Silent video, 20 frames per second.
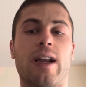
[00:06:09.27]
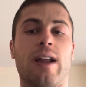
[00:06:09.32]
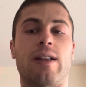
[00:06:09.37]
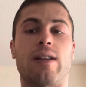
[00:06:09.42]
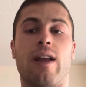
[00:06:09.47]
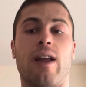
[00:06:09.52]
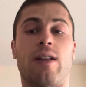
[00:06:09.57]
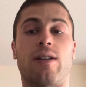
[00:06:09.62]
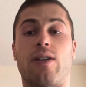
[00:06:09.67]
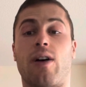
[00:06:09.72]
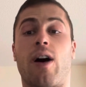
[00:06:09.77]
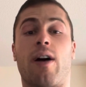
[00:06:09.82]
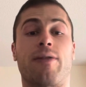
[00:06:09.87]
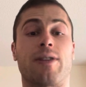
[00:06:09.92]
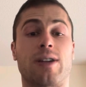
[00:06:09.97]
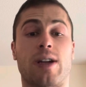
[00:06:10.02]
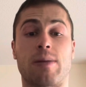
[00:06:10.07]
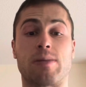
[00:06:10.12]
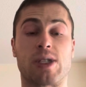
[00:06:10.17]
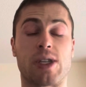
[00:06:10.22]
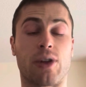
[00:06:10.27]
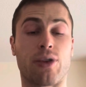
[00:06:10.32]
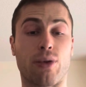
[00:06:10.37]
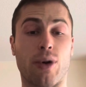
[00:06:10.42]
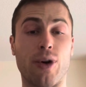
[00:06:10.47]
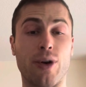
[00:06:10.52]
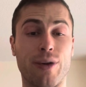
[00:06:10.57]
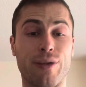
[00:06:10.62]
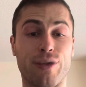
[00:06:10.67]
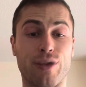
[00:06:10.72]
And oftentimes they'll
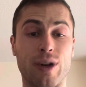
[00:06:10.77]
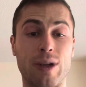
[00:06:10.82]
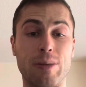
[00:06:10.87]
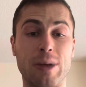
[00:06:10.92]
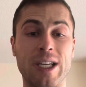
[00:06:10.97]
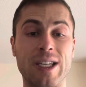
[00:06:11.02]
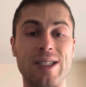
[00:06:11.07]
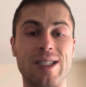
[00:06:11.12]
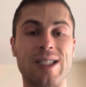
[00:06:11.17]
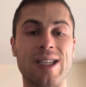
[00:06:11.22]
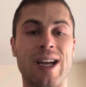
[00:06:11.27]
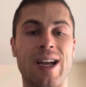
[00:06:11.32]
throw in freebies.